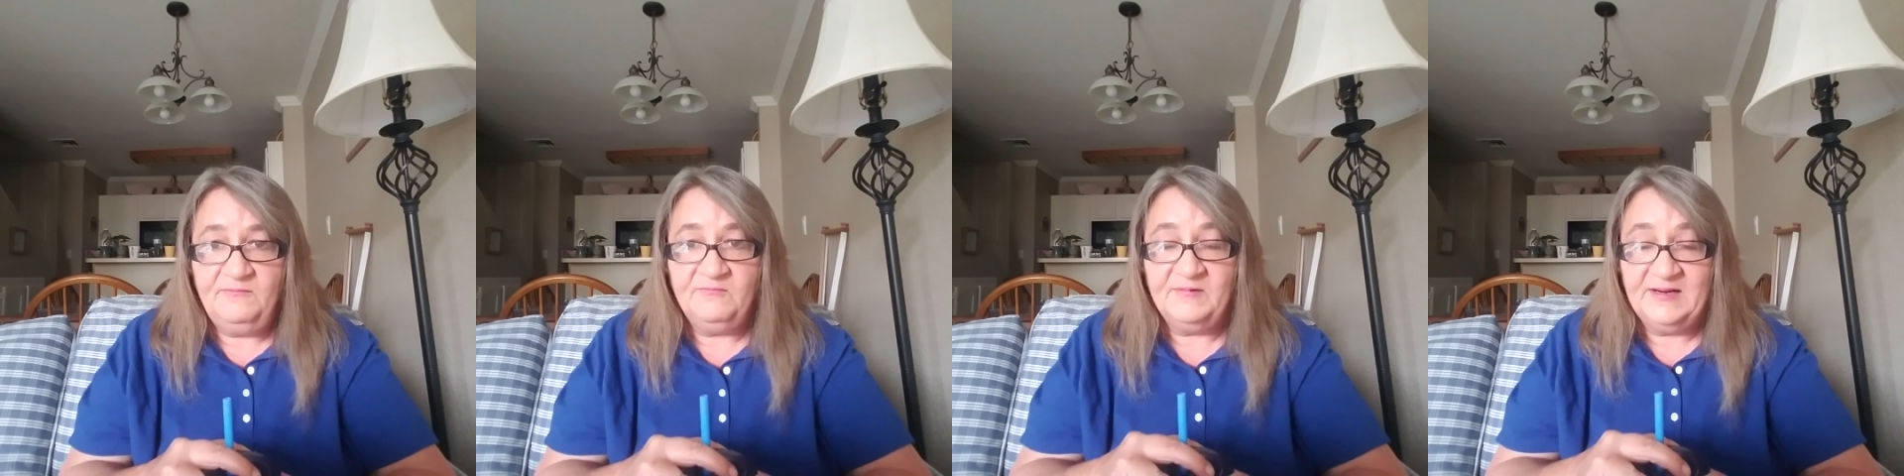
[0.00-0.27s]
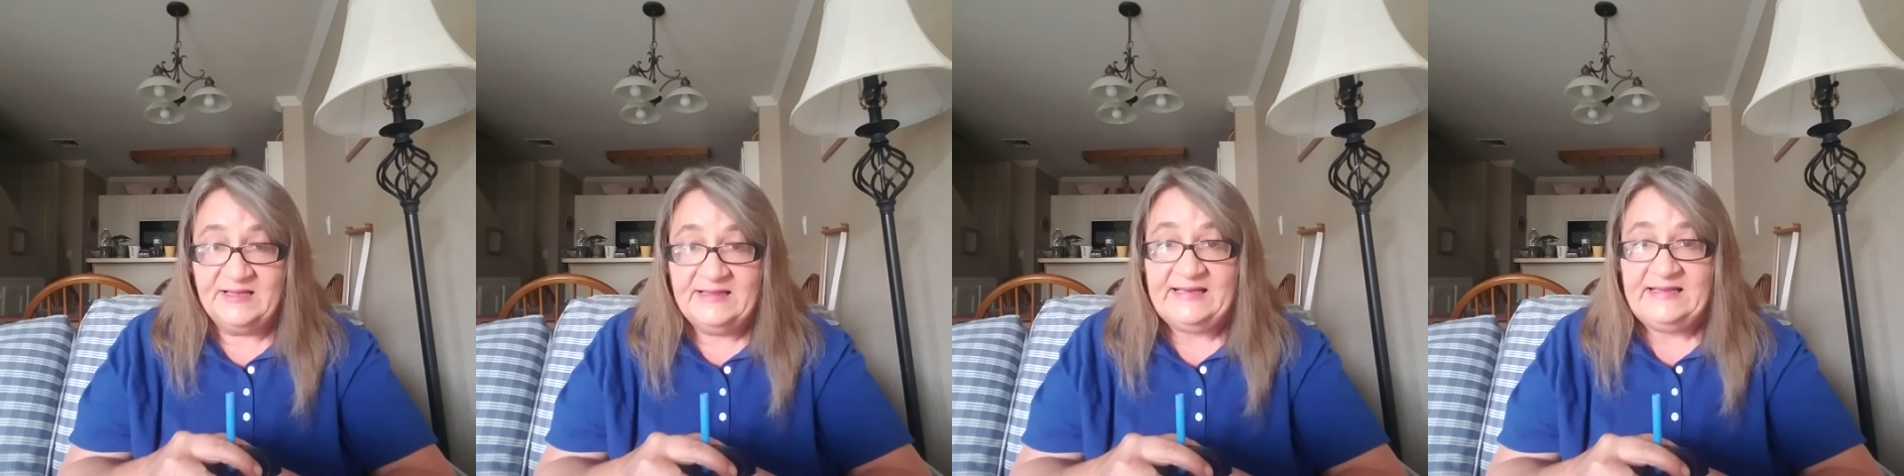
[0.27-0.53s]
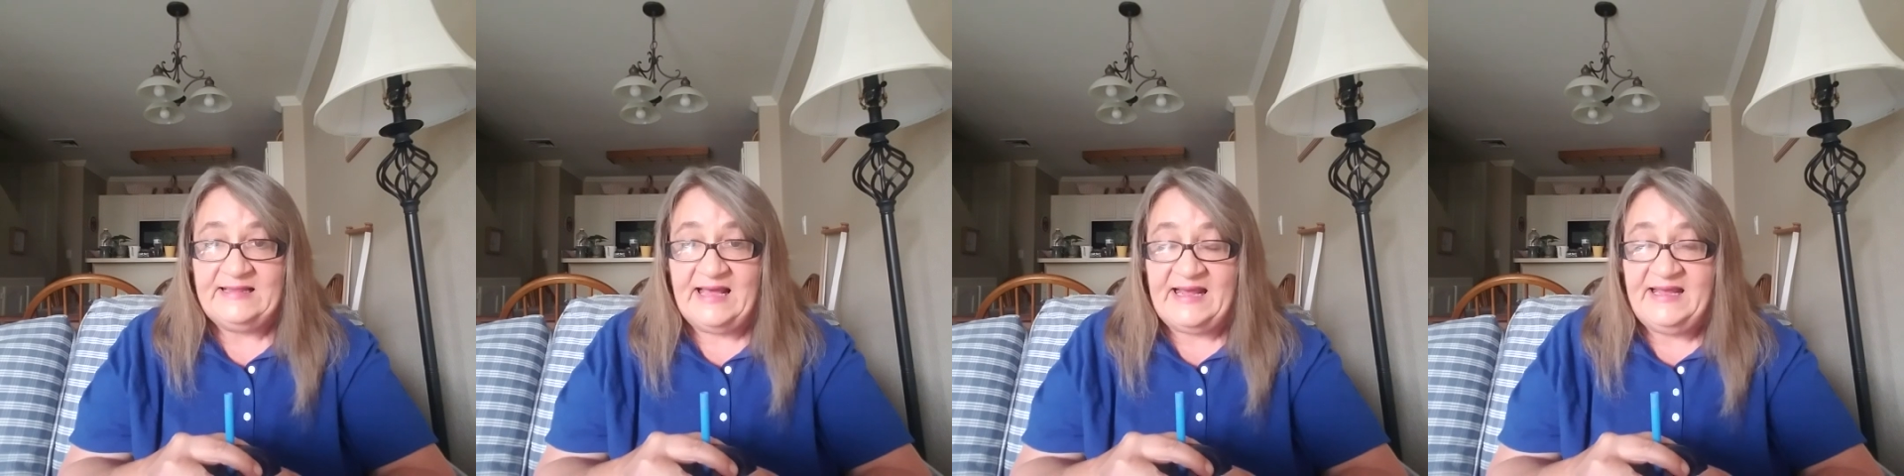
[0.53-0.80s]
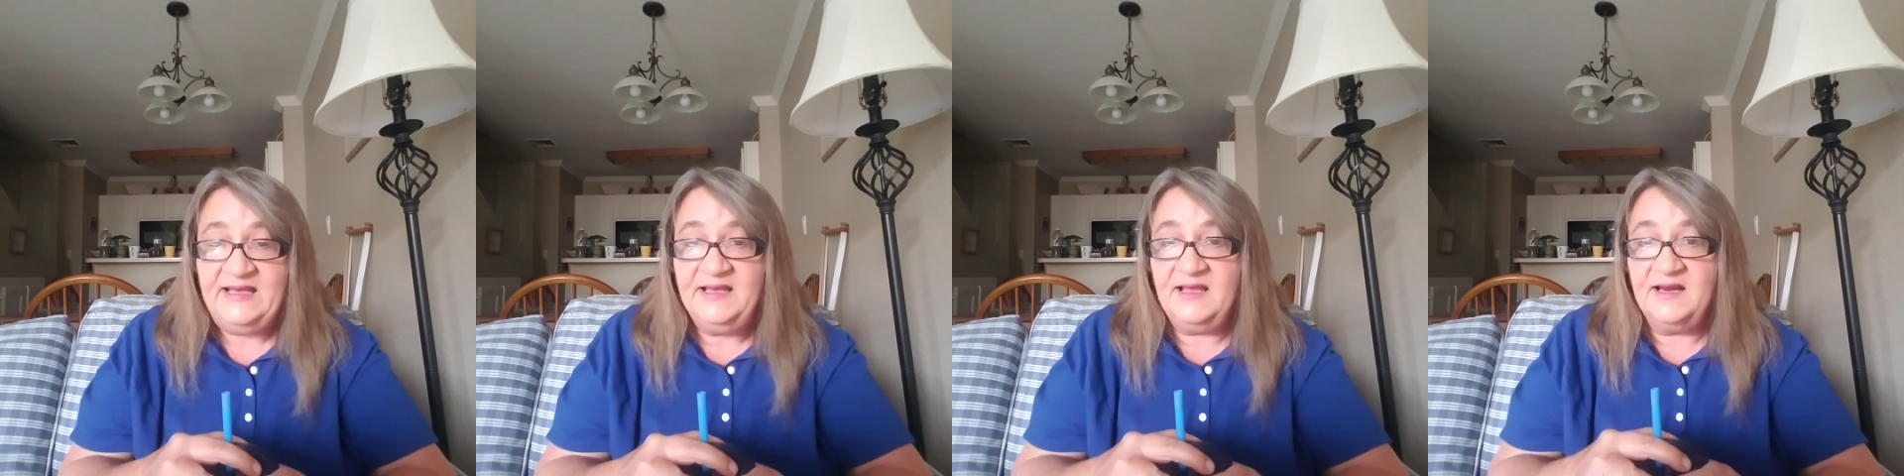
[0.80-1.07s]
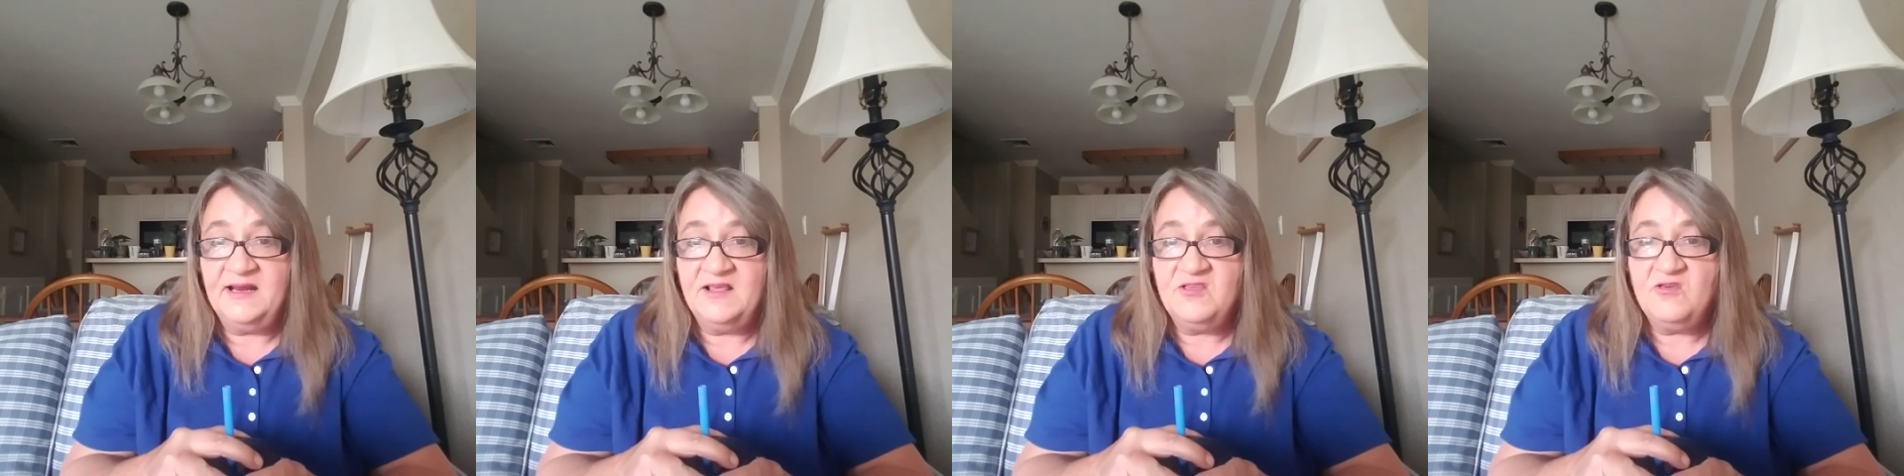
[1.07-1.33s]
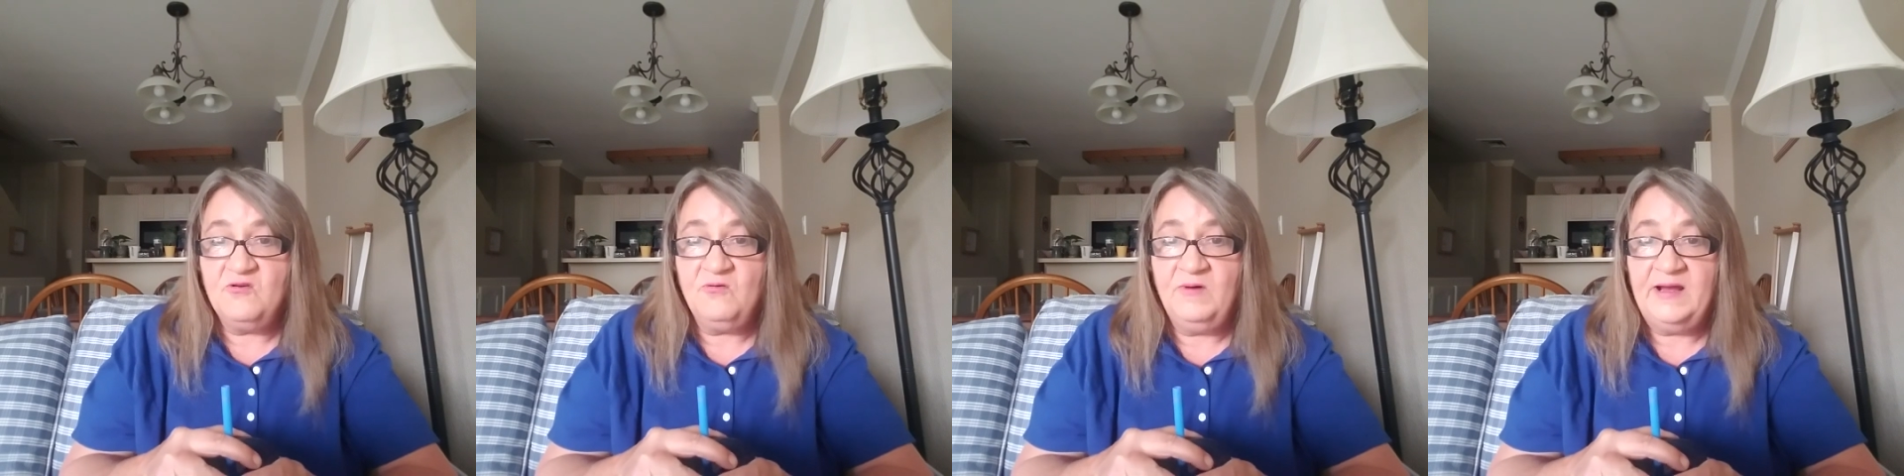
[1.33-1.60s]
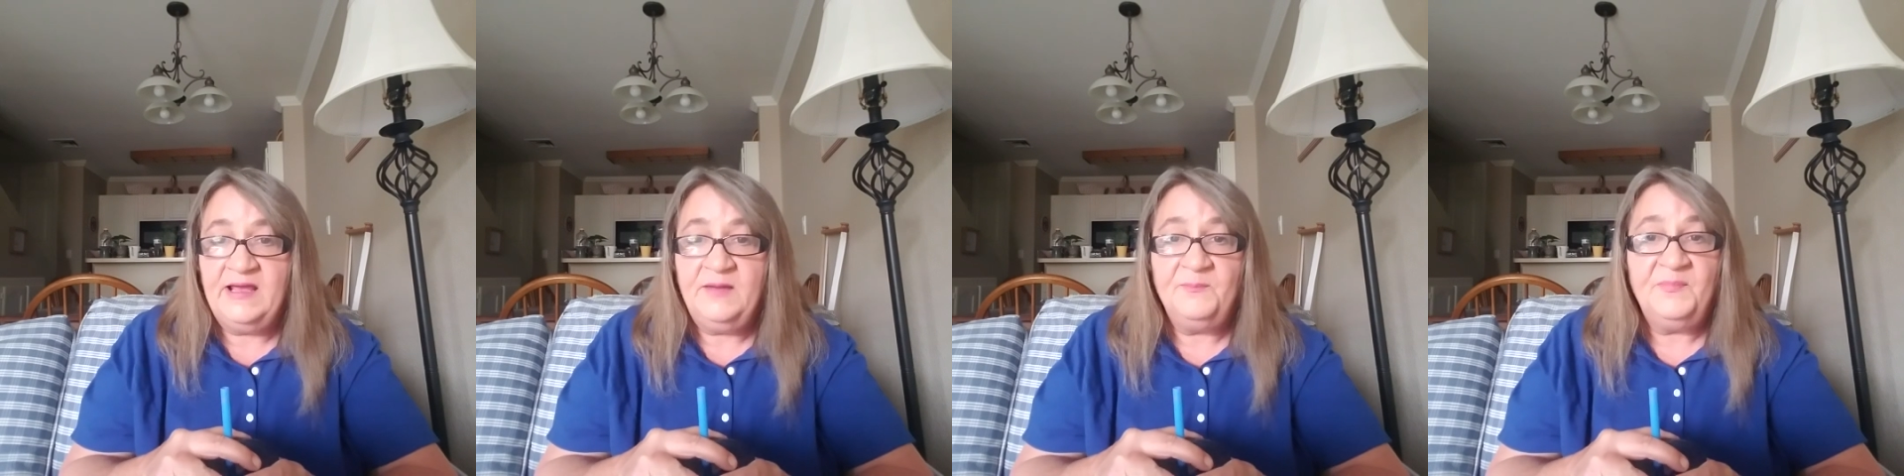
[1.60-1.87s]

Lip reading: really like and enjoy,